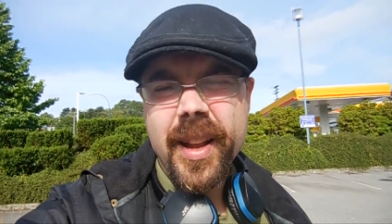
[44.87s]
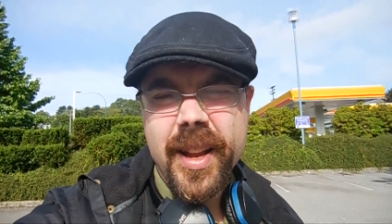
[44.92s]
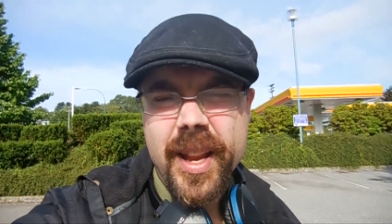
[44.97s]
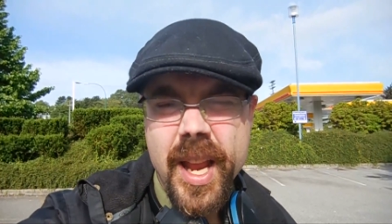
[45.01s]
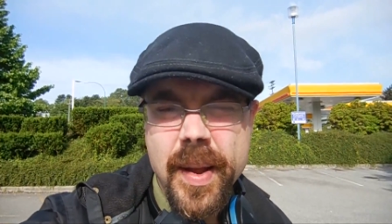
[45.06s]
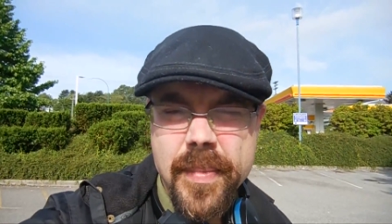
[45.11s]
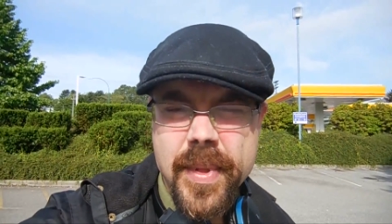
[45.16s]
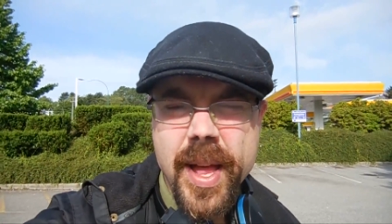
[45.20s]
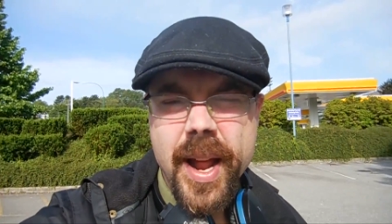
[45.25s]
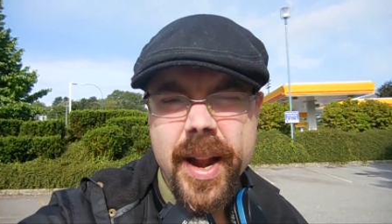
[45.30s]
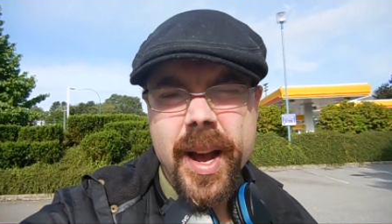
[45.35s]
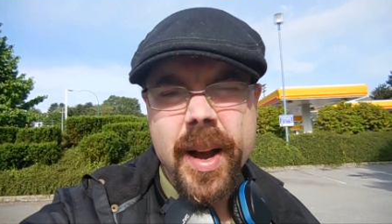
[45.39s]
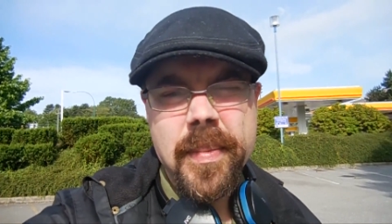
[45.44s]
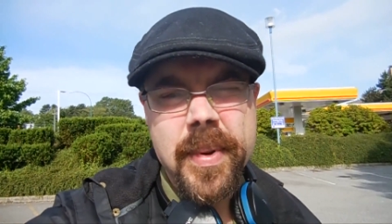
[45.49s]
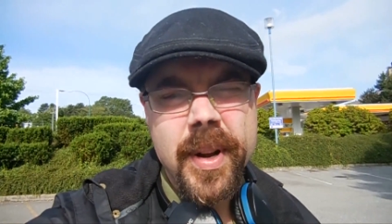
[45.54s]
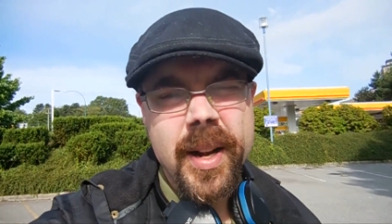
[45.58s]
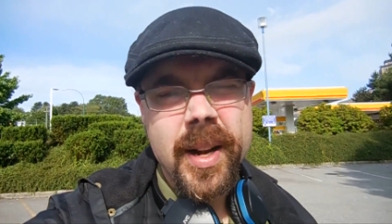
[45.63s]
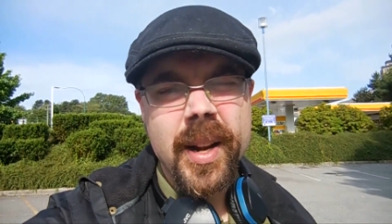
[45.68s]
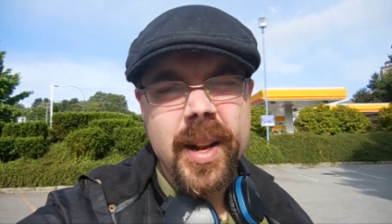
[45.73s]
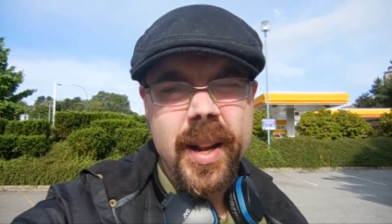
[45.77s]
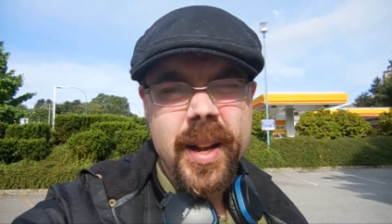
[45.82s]
keep that up.
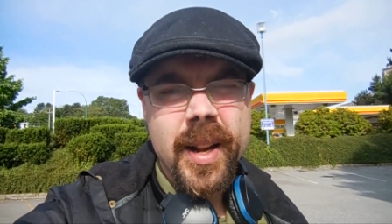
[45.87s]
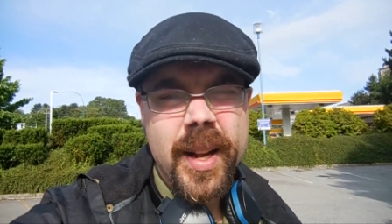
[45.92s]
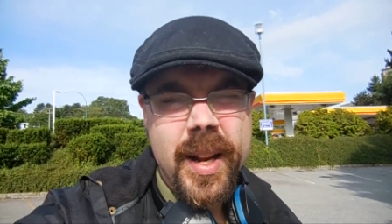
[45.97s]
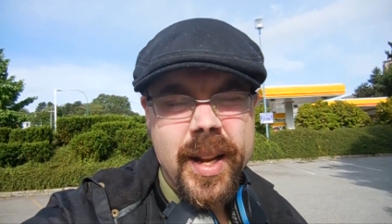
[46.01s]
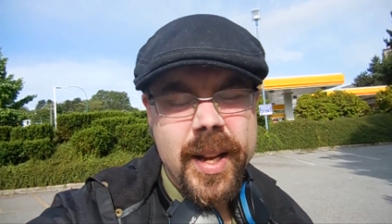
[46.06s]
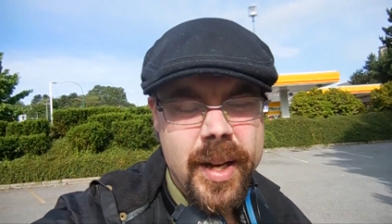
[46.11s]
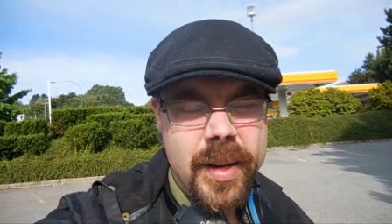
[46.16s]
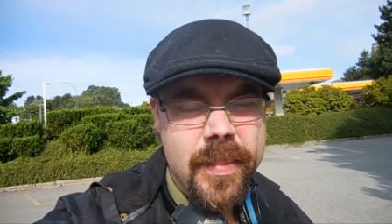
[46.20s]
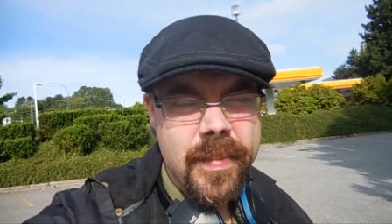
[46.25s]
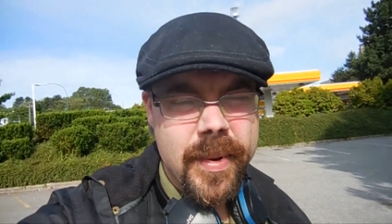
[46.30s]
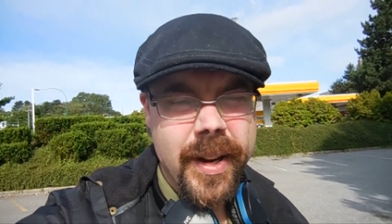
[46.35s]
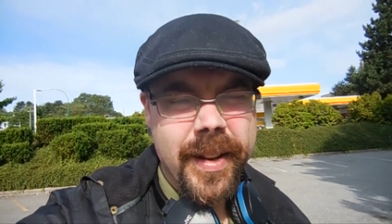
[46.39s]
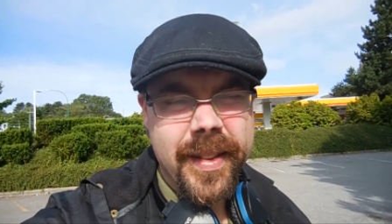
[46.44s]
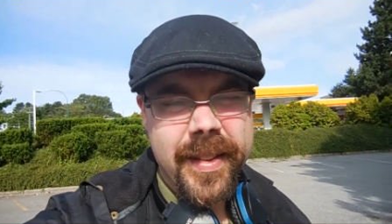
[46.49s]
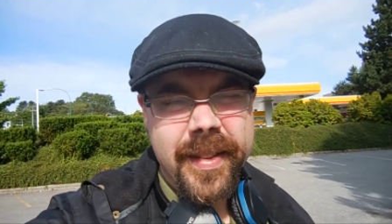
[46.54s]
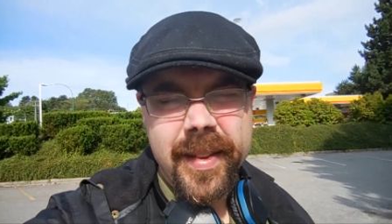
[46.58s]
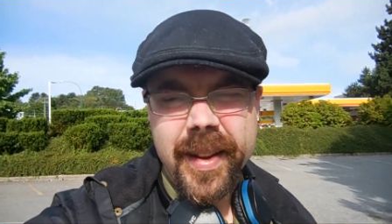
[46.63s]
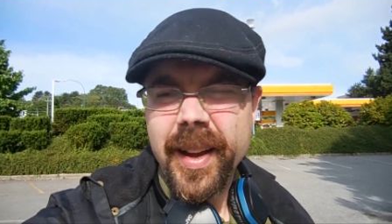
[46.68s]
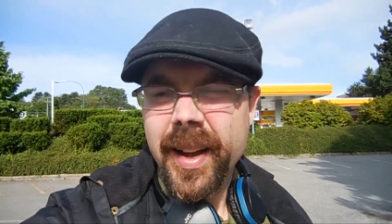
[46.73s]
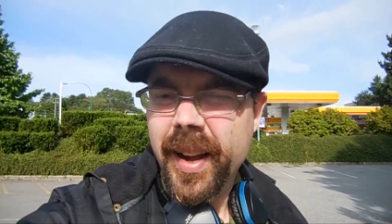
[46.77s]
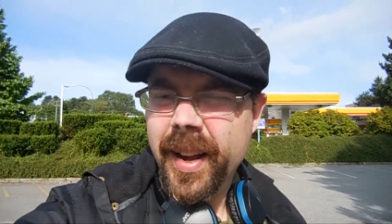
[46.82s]

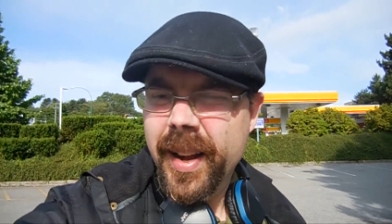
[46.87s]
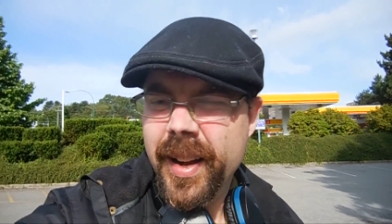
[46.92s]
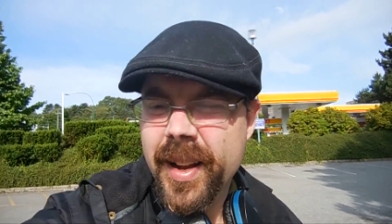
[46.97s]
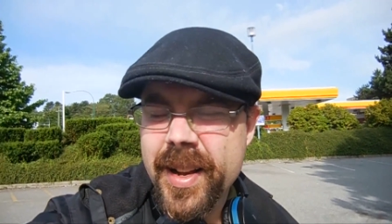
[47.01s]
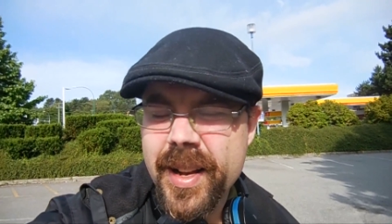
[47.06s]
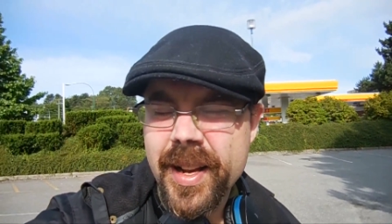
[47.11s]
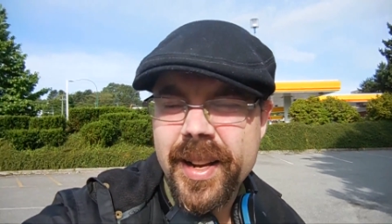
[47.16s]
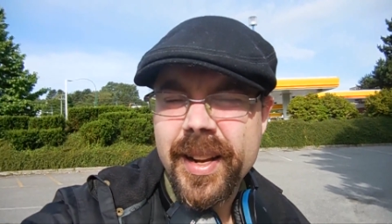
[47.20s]
But uh,